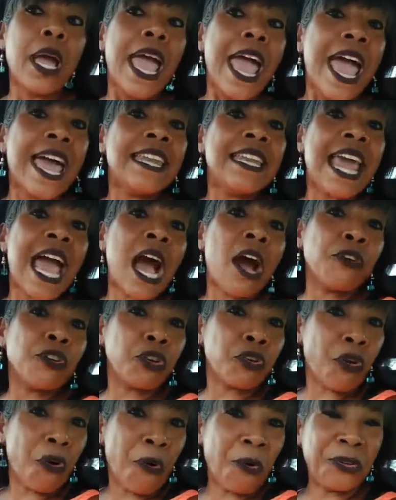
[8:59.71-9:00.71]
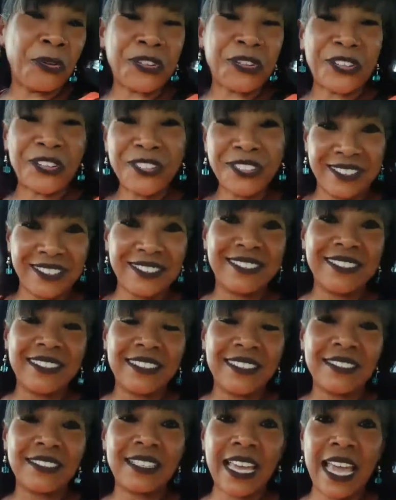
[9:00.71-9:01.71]
And now you're older,
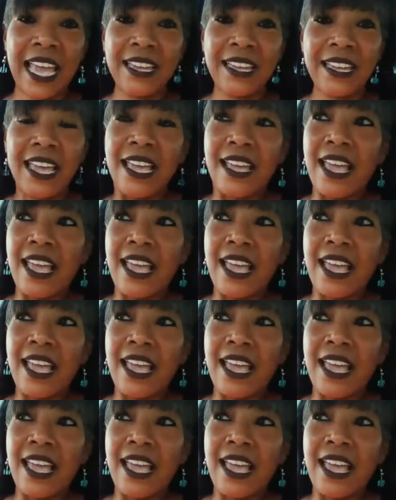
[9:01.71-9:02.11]
okay?